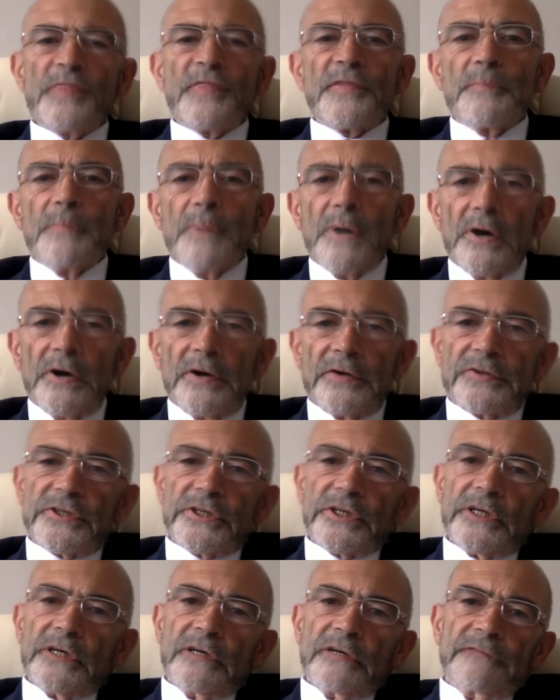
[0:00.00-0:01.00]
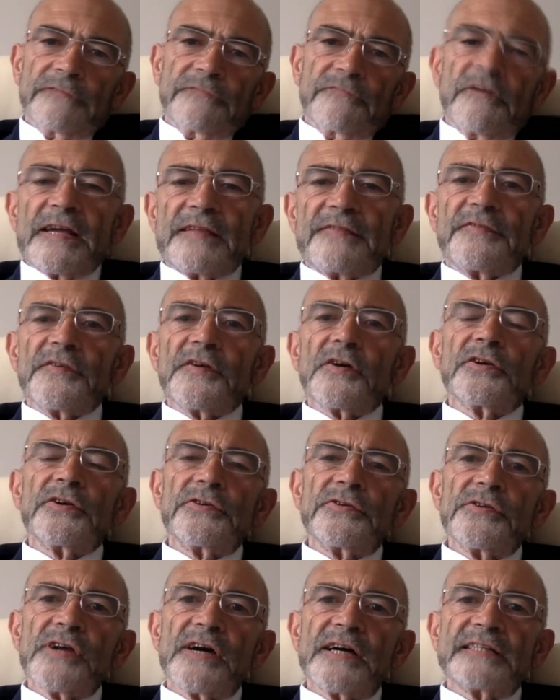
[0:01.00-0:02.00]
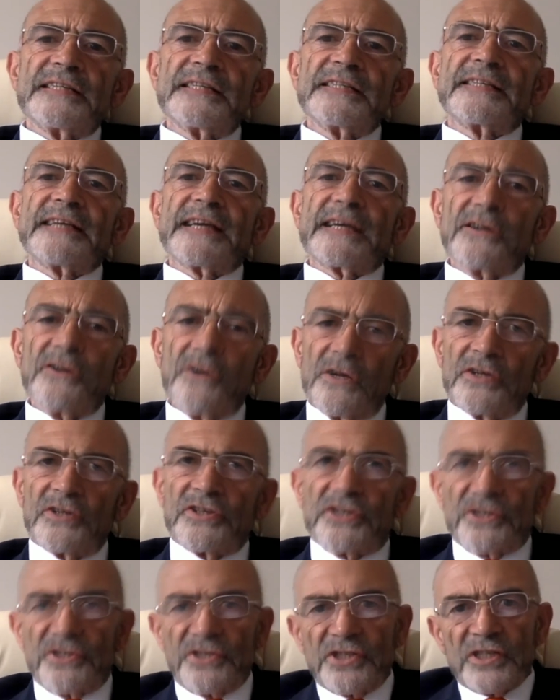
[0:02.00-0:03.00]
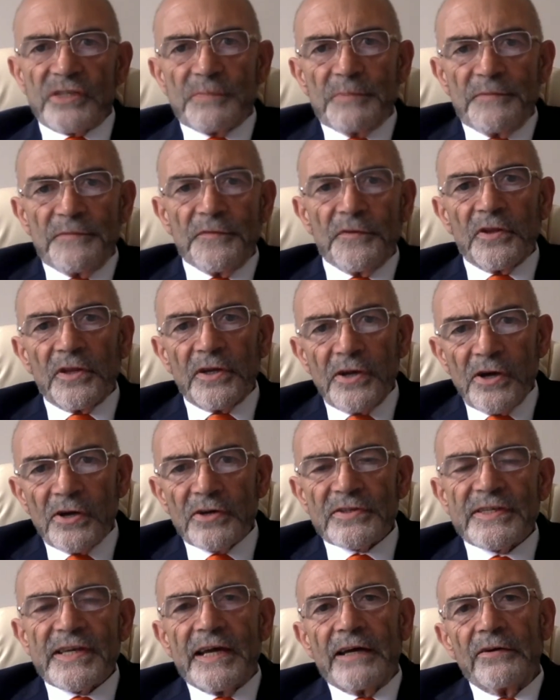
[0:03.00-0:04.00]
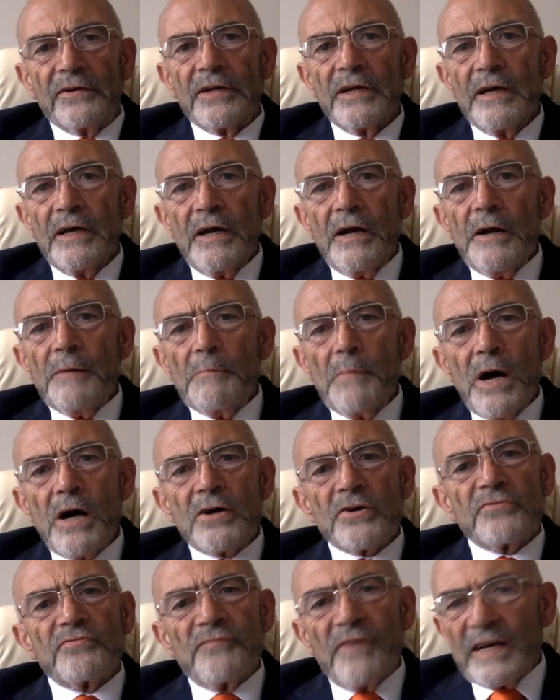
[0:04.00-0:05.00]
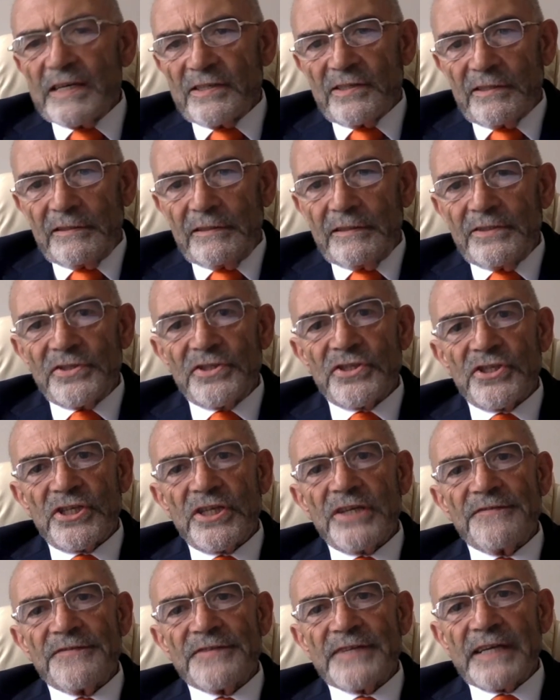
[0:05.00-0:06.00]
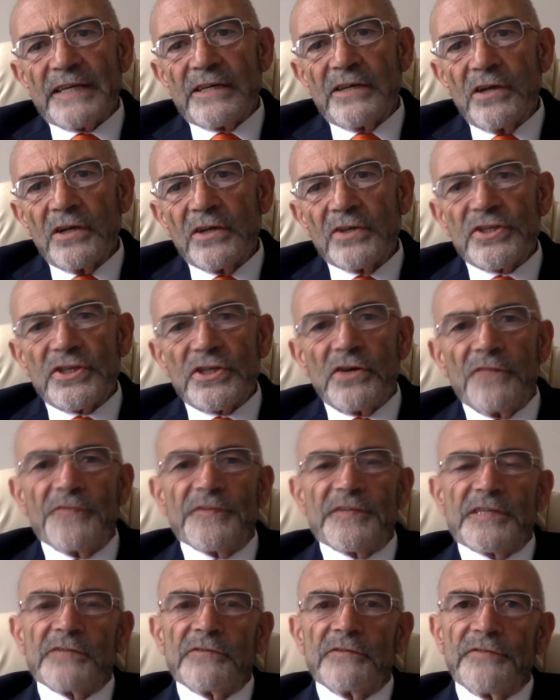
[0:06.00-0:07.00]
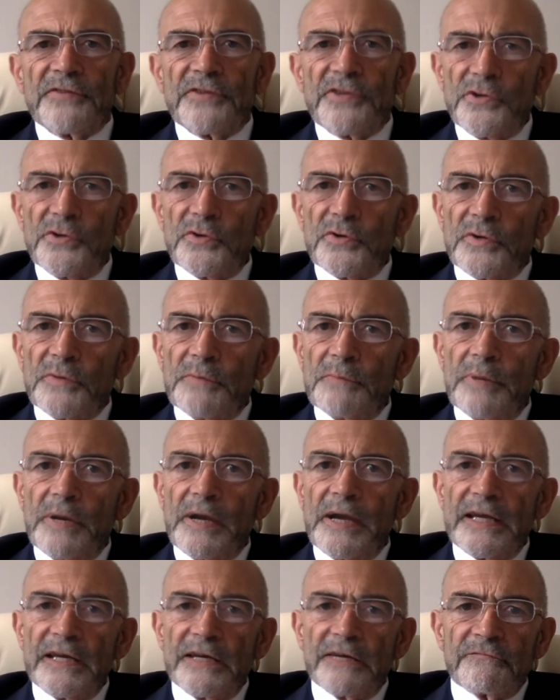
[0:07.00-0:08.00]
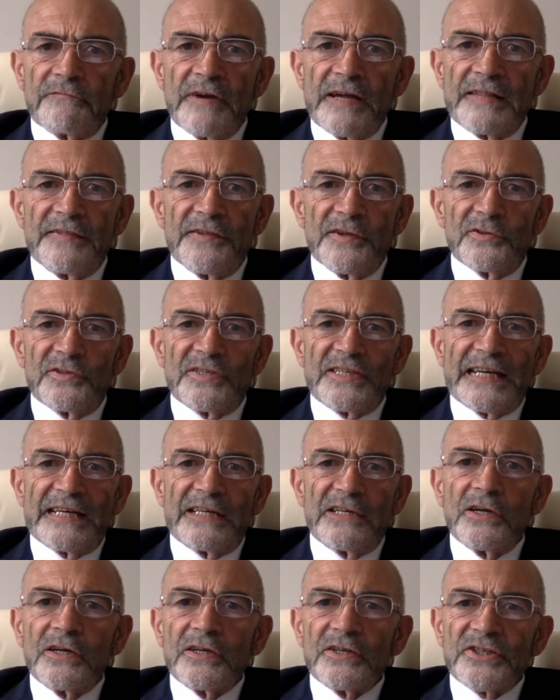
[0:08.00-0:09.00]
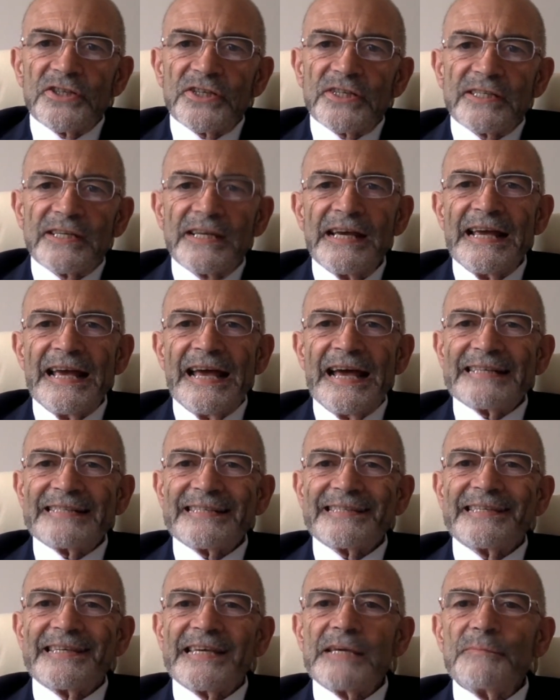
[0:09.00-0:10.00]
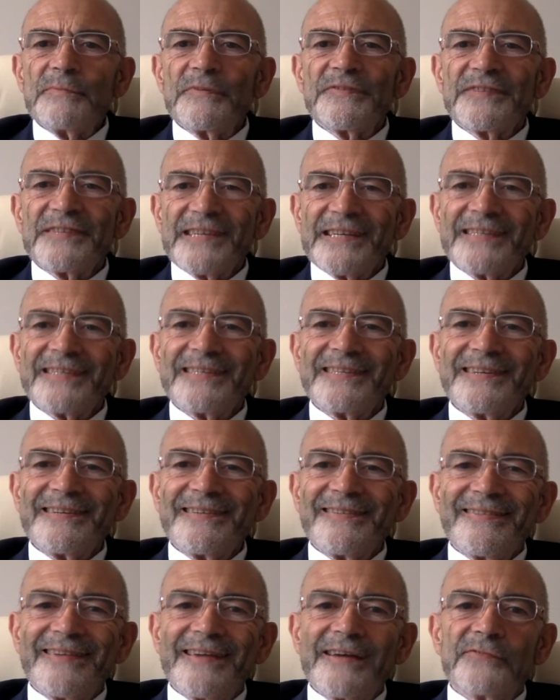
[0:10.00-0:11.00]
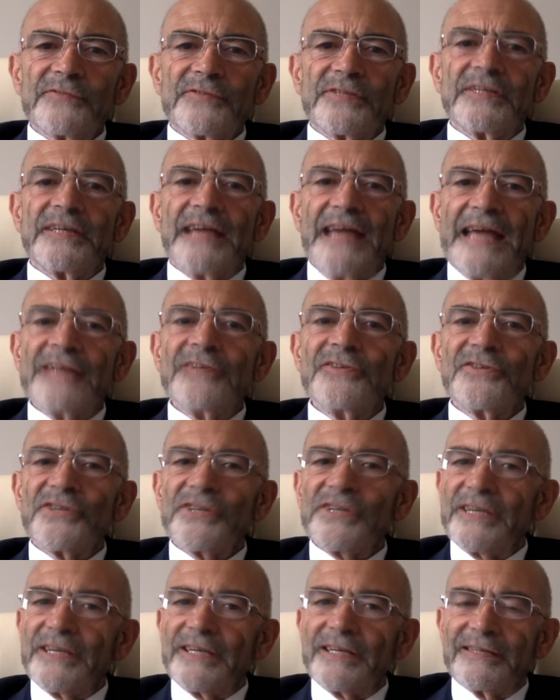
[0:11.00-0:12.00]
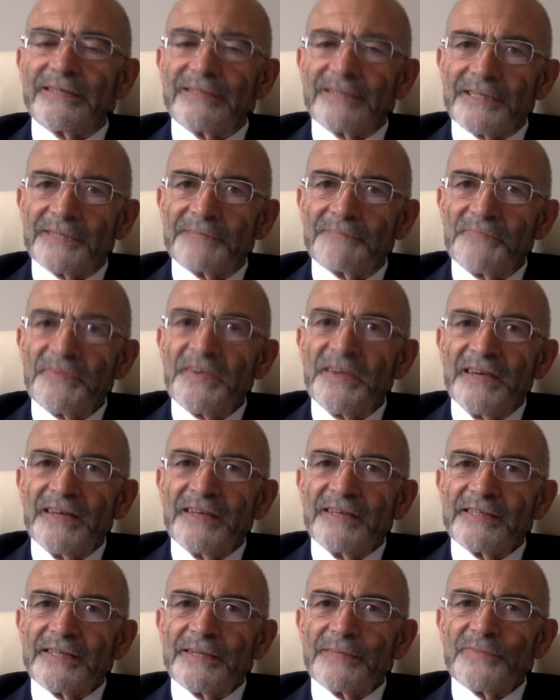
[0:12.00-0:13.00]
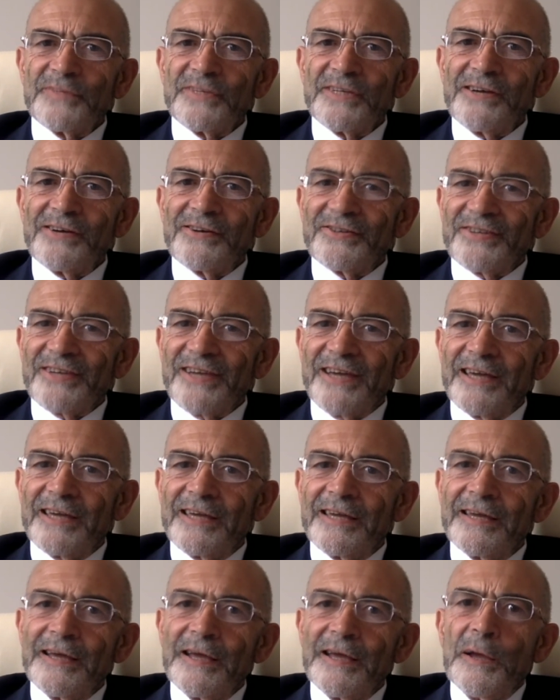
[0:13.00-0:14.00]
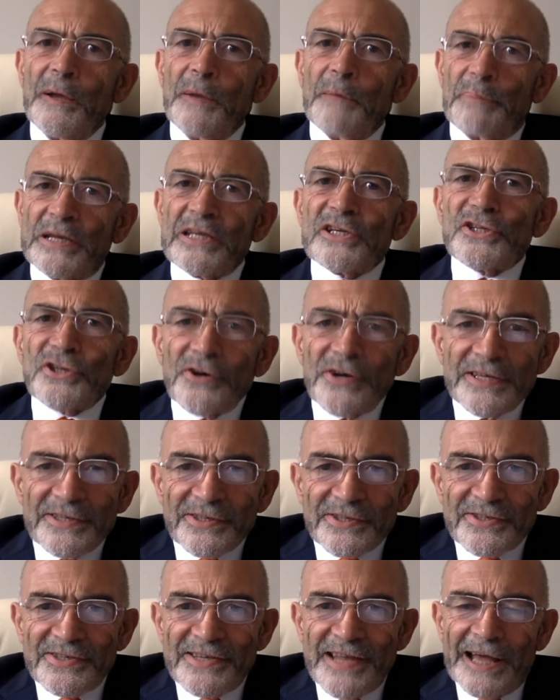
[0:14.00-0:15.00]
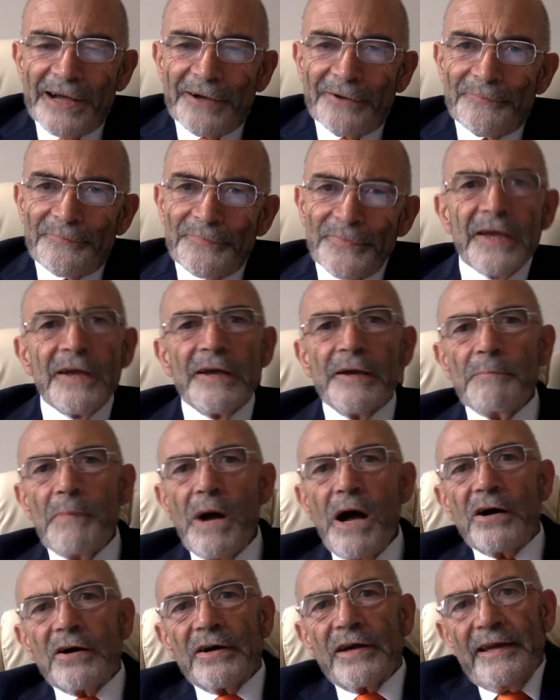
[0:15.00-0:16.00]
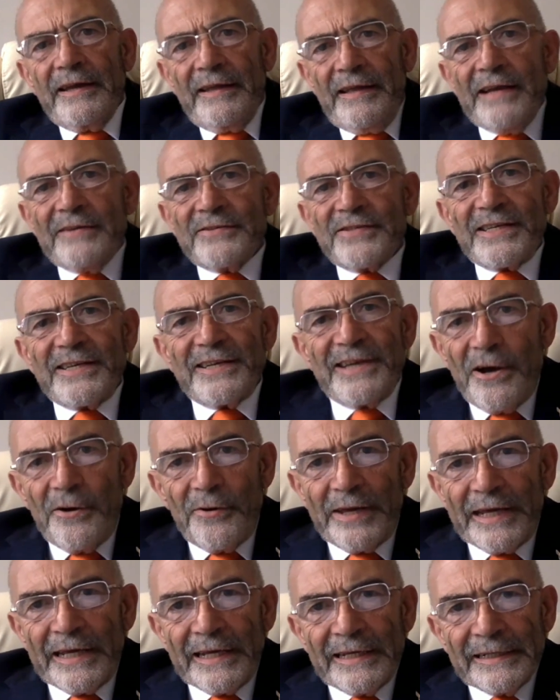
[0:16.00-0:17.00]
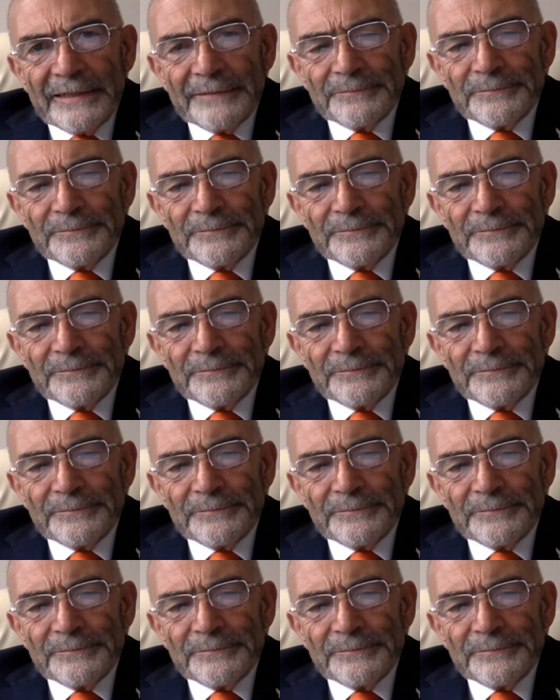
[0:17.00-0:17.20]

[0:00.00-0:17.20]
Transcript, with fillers: the merger of Raytheon and United Technologies just before the lockdown, Mark Russell, as Chief Technology Officer of the new combined Raytheon Technologies, has a team of 60,000 engineers. Some task, eh? But he joins us now. Mark, how's it going?